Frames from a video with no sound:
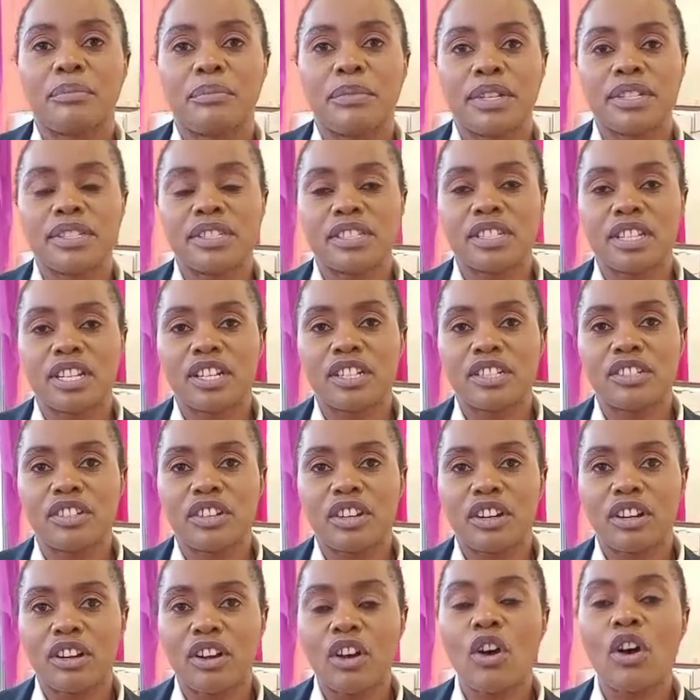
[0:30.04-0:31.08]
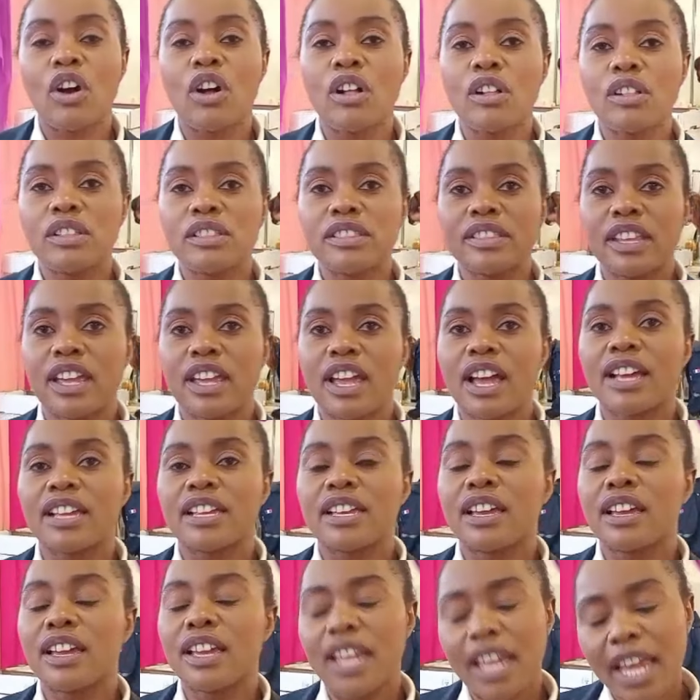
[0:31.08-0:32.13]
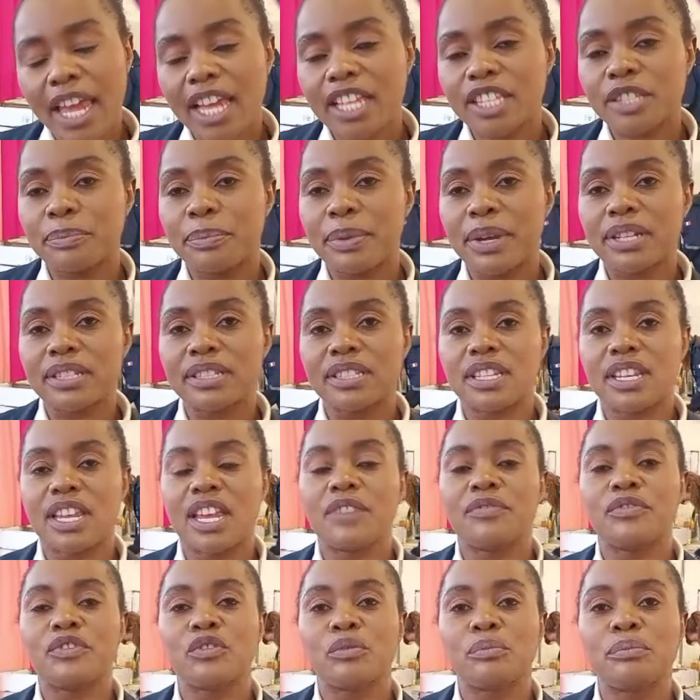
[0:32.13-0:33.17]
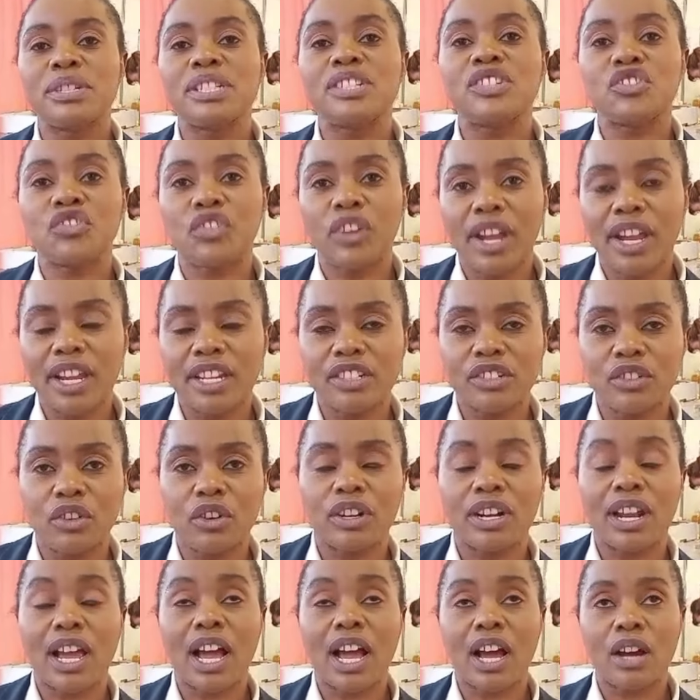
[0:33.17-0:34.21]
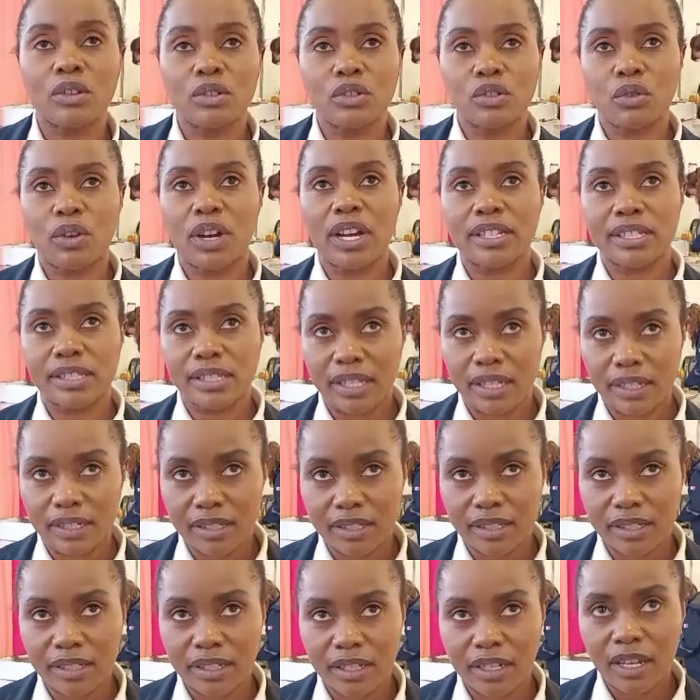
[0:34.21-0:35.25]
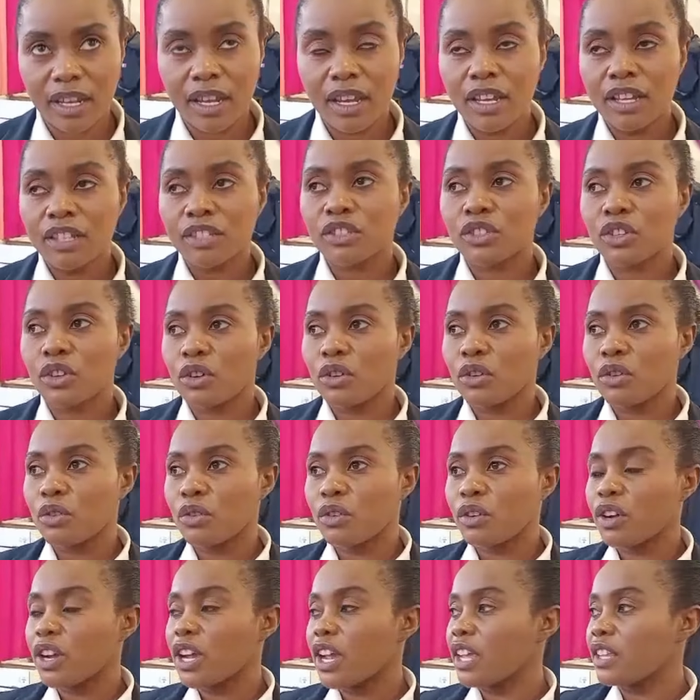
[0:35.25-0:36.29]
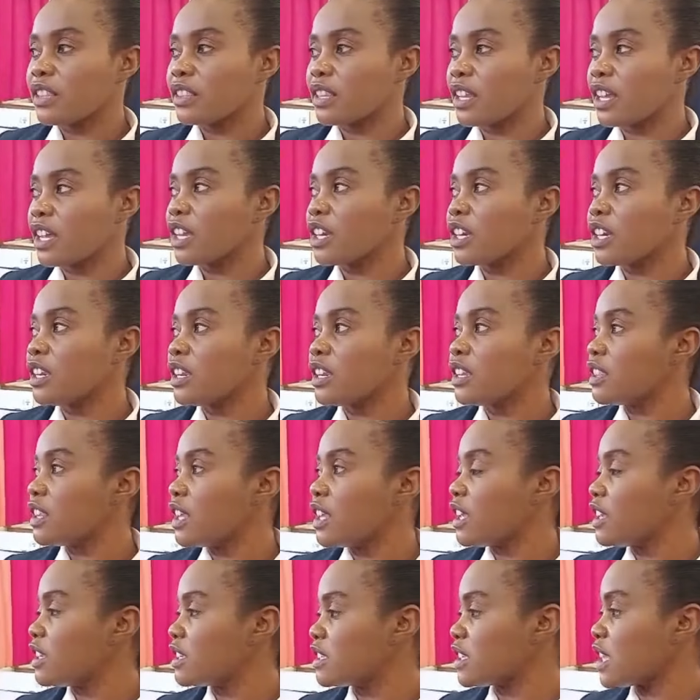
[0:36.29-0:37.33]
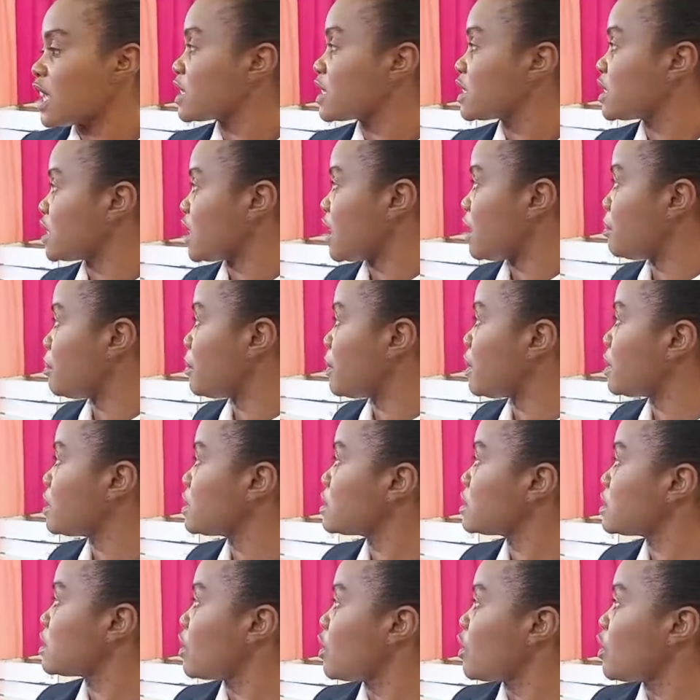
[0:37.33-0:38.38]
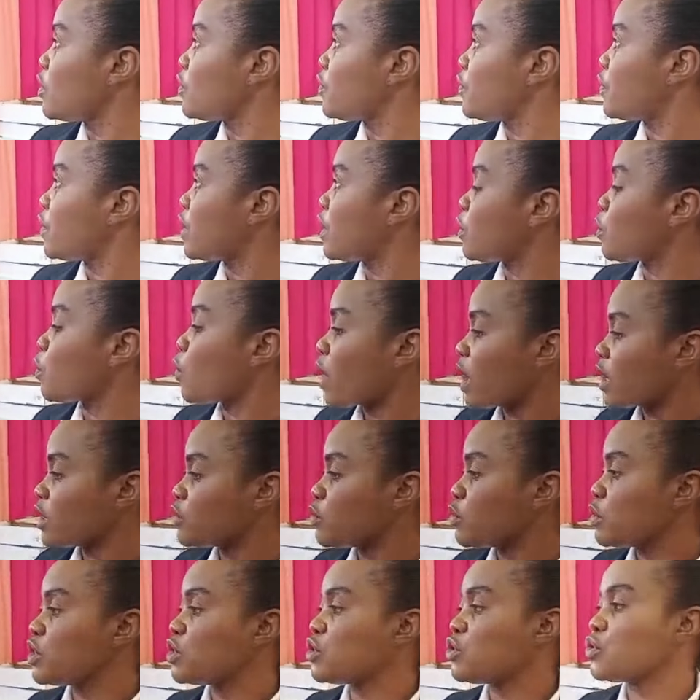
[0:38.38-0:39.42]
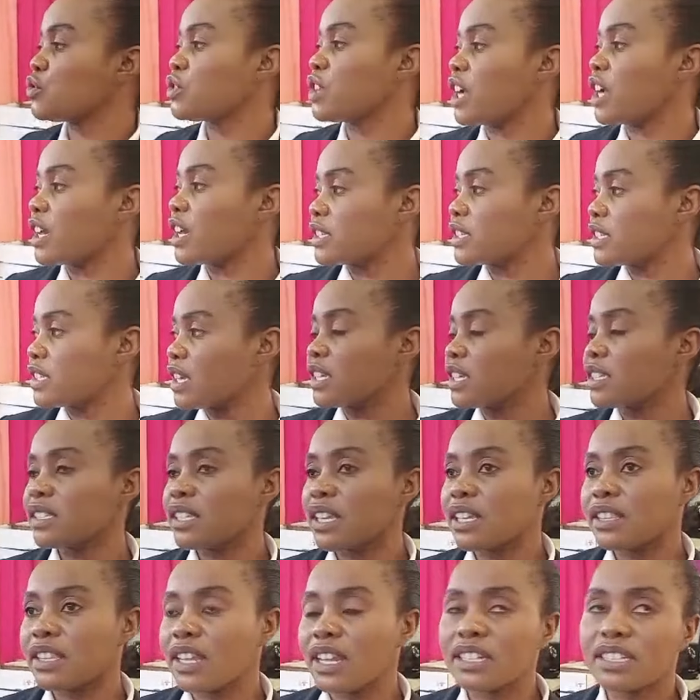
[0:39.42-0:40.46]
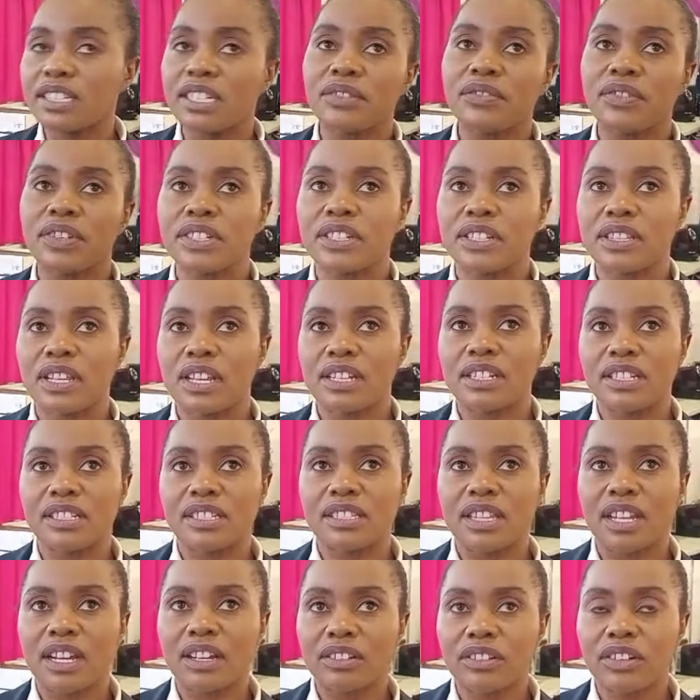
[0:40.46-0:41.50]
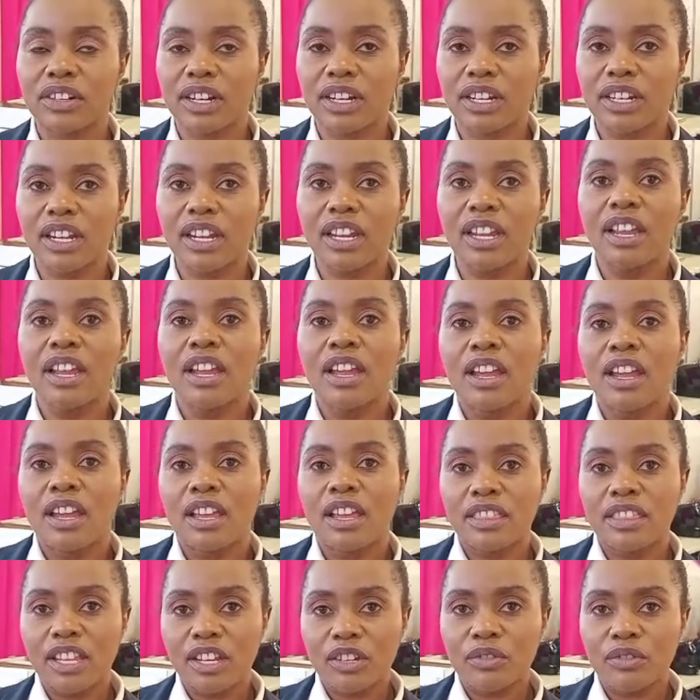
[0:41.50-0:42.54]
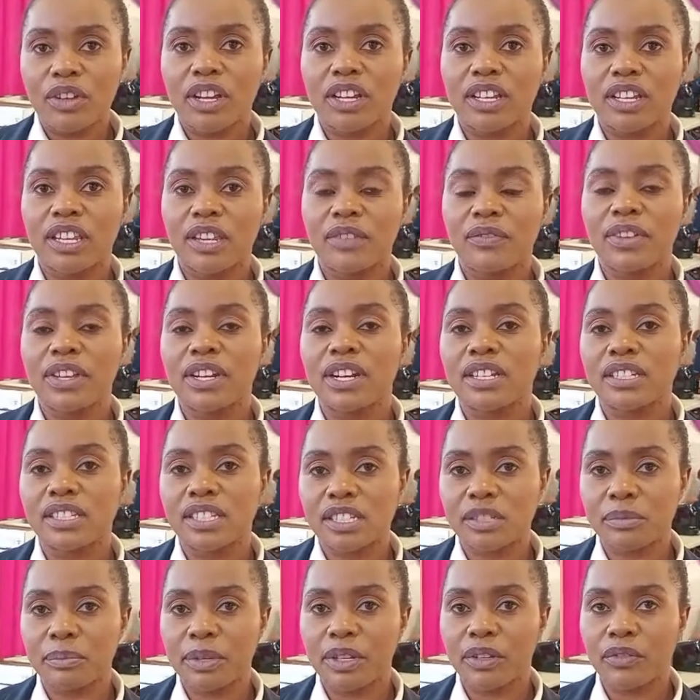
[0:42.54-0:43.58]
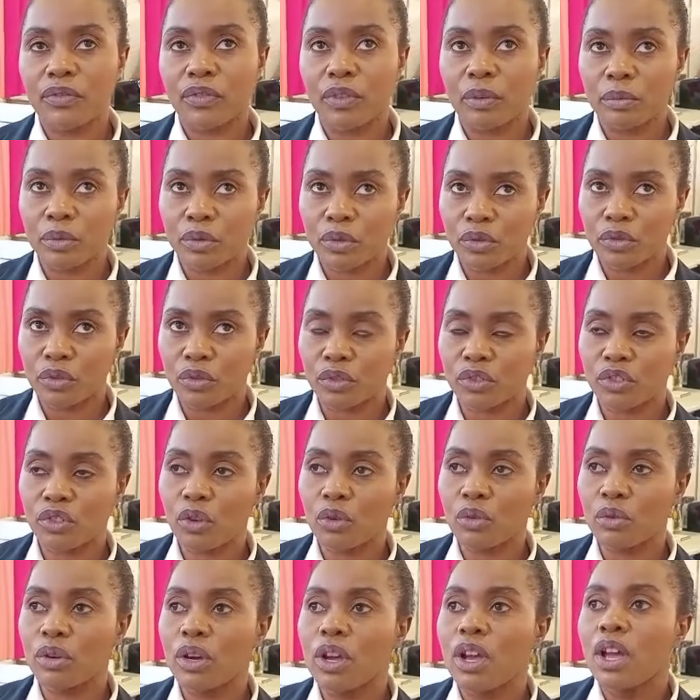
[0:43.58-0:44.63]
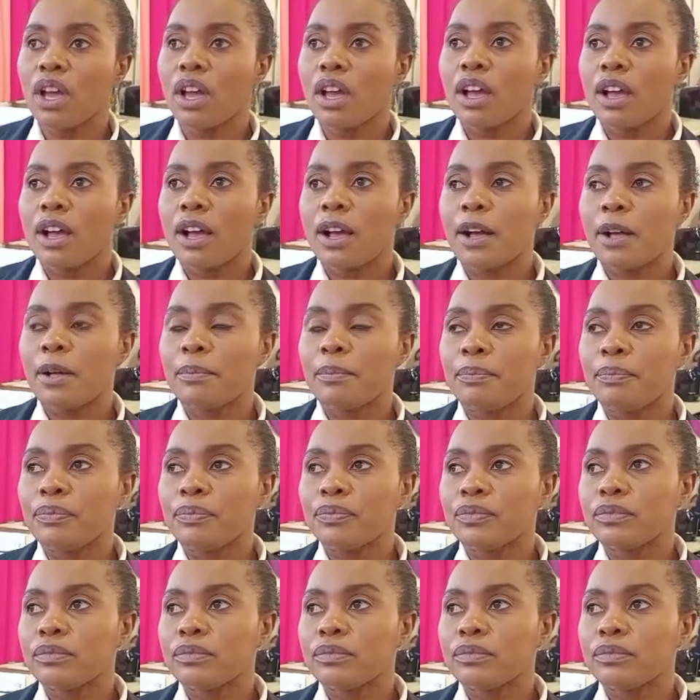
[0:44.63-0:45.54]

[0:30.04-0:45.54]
means that uh, all the uh, uh, experts have to be trained on how to assess. So, and then there is examples of uh, what we should assess and the activity that is done already, and then you are given assessment form to do. So, um,